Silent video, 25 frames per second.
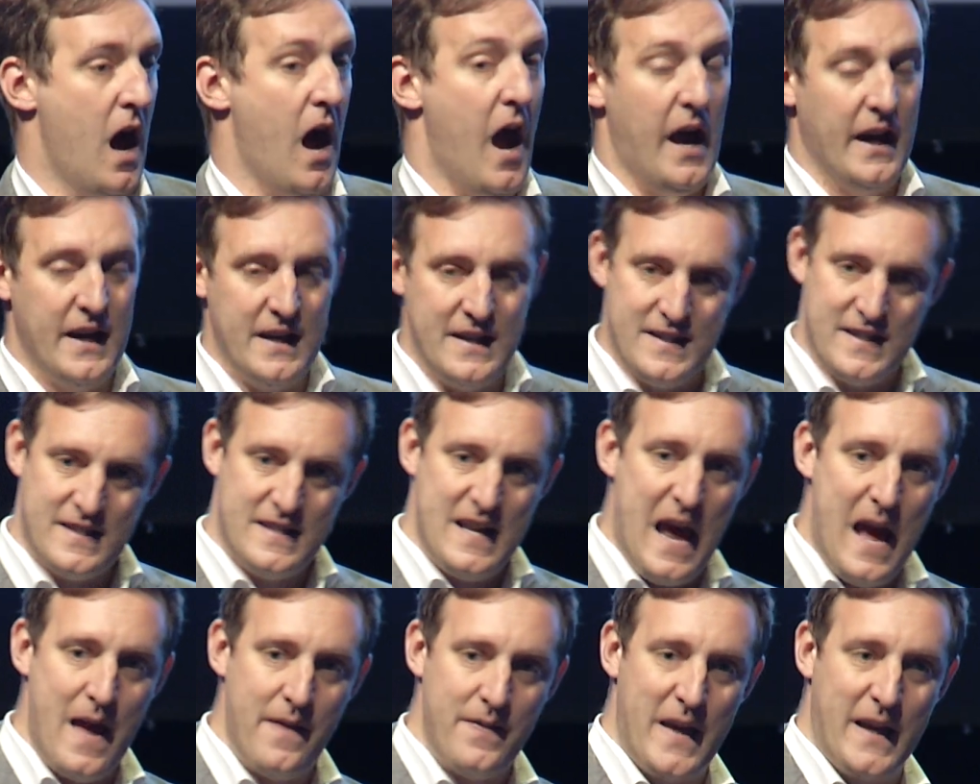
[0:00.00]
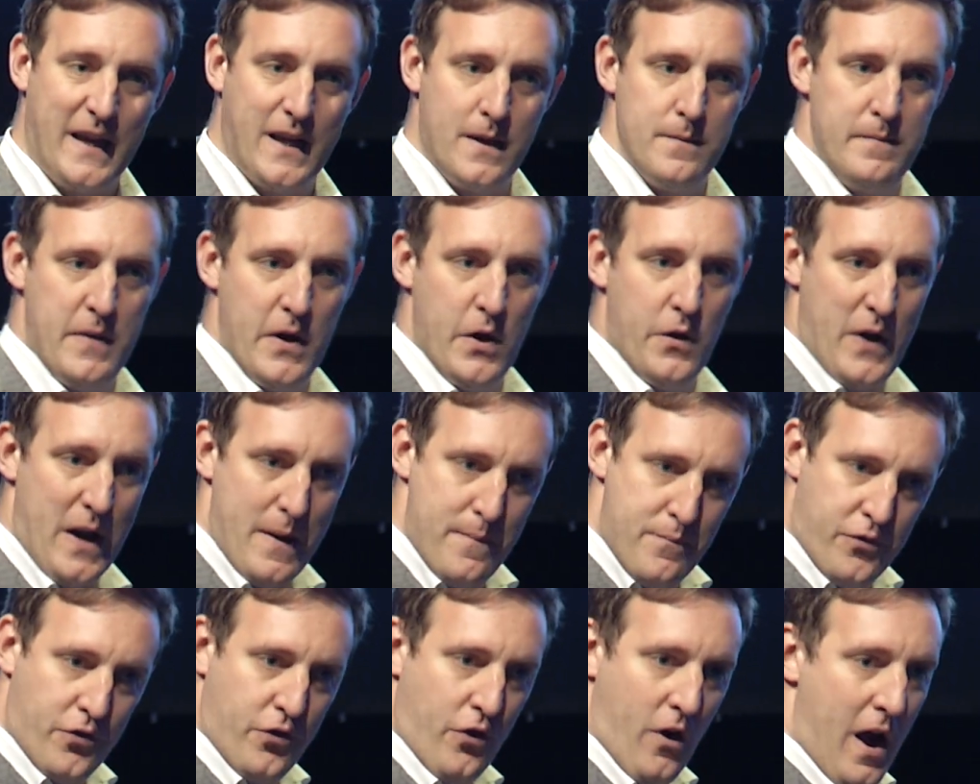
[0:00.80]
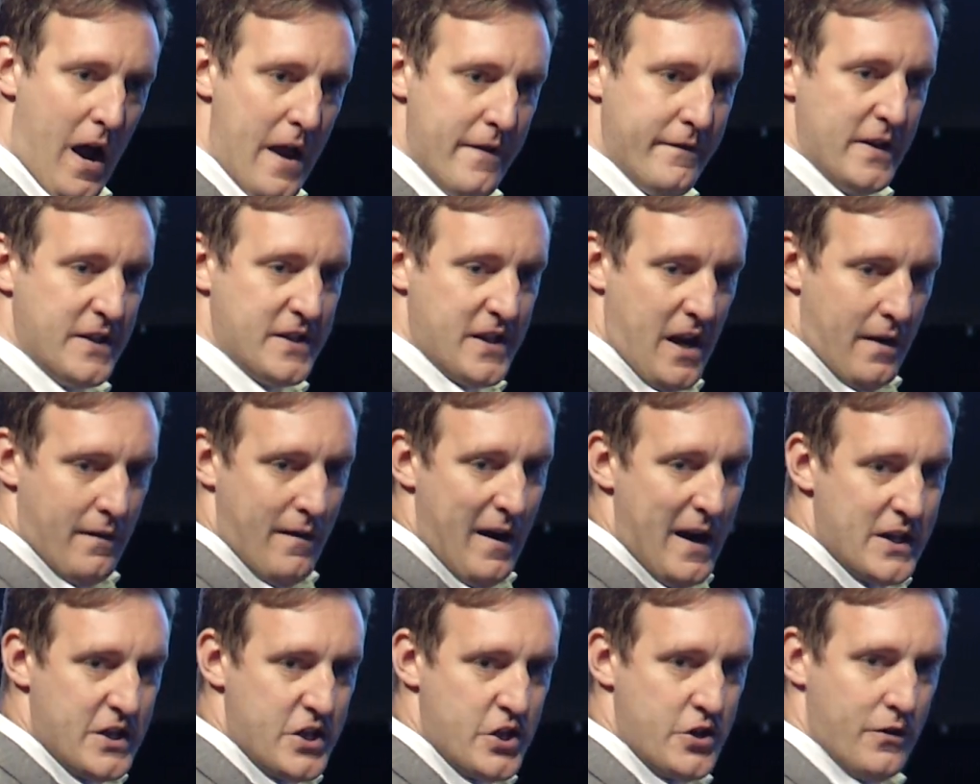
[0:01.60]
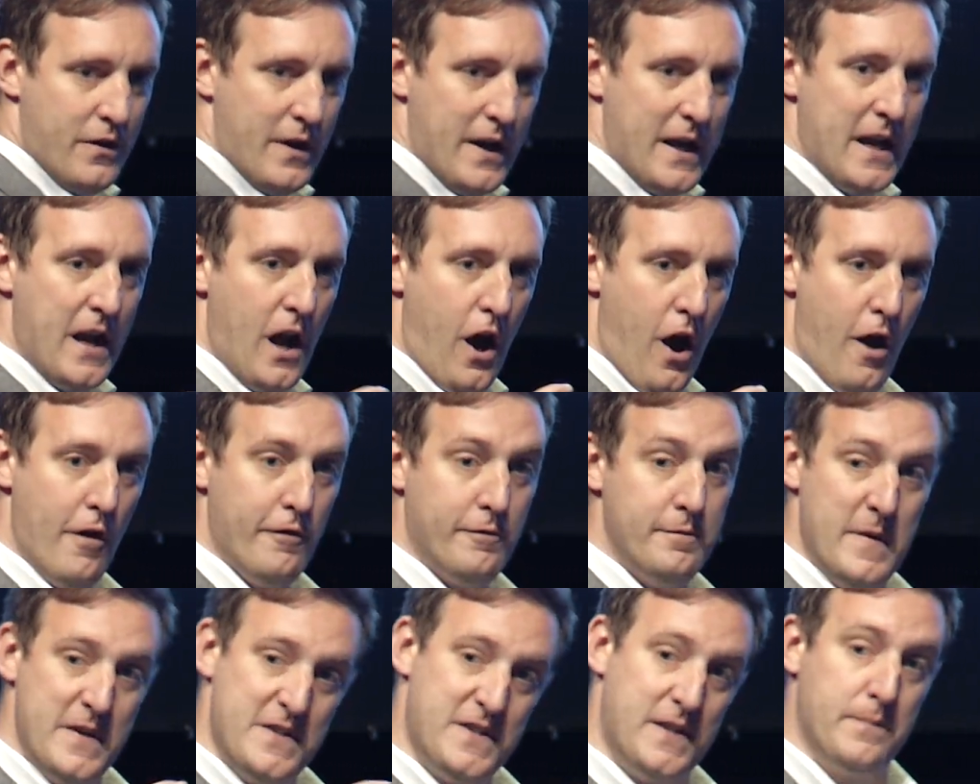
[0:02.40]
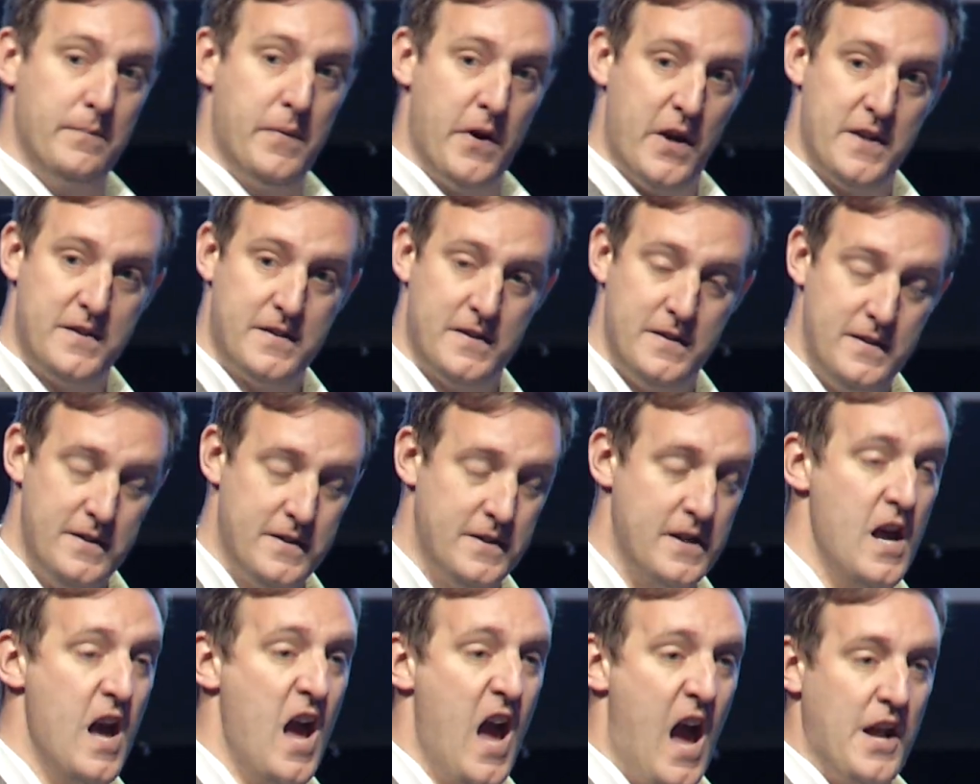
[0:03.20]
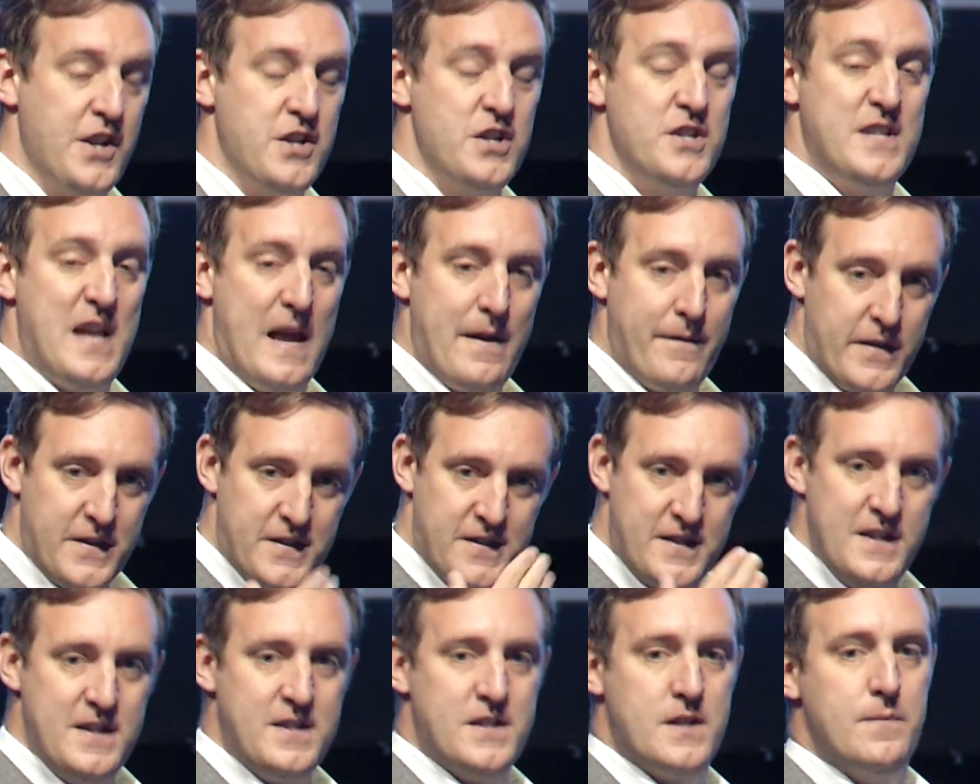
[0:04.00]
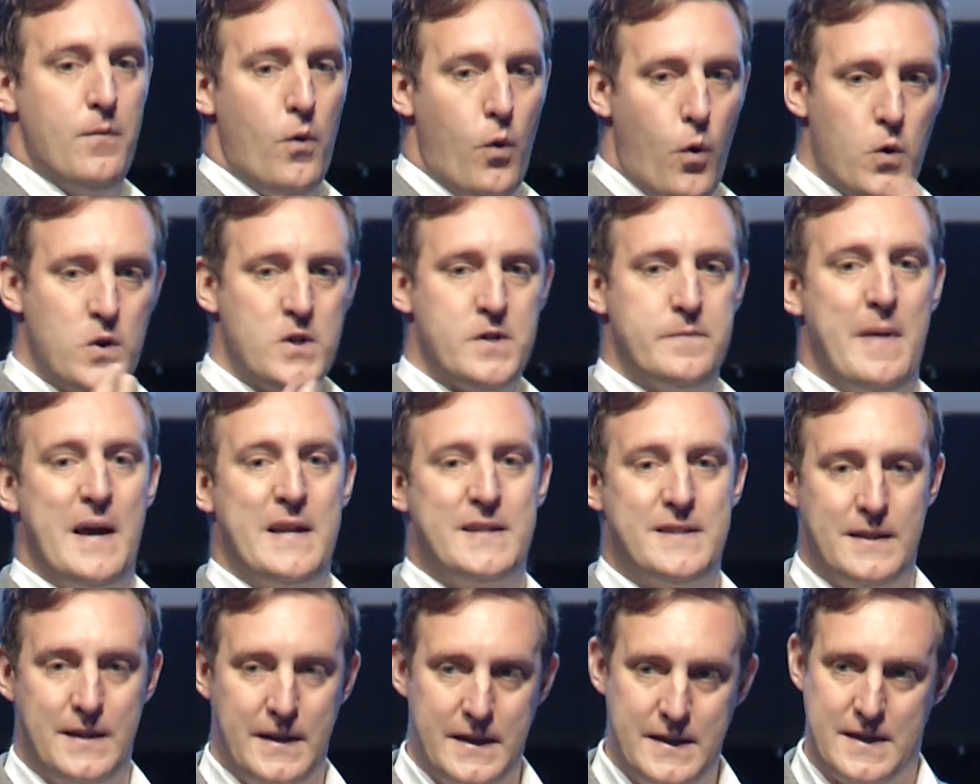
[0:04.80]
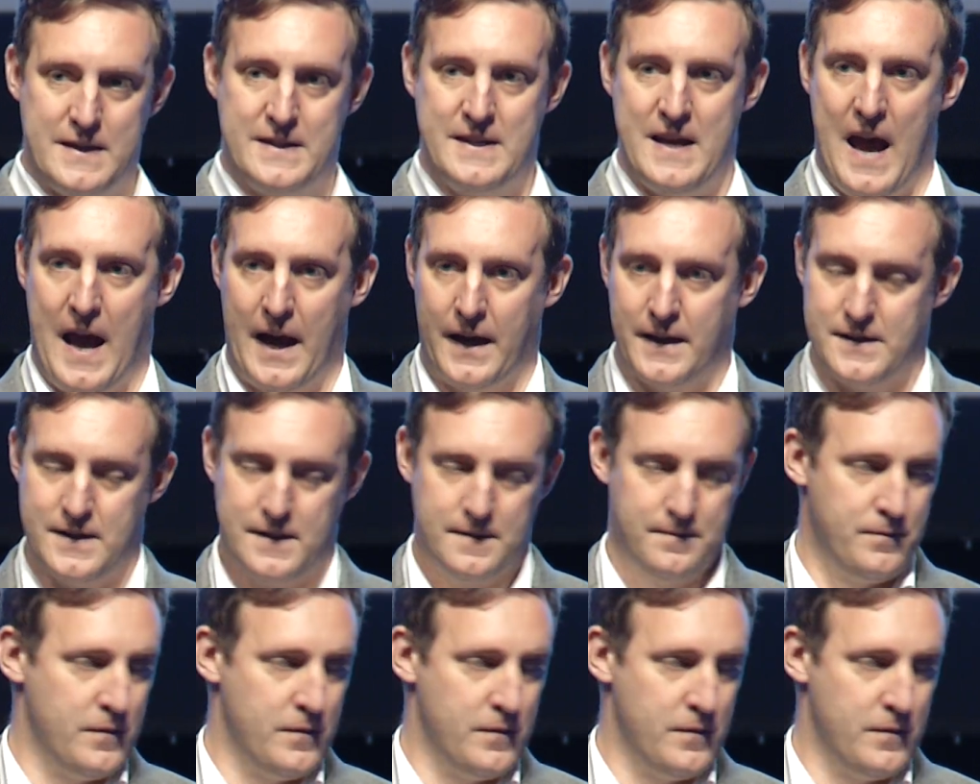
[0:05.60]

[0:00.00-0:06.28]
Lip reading: And instead, they can build a private directory of missing persons and just have the system automatically detect.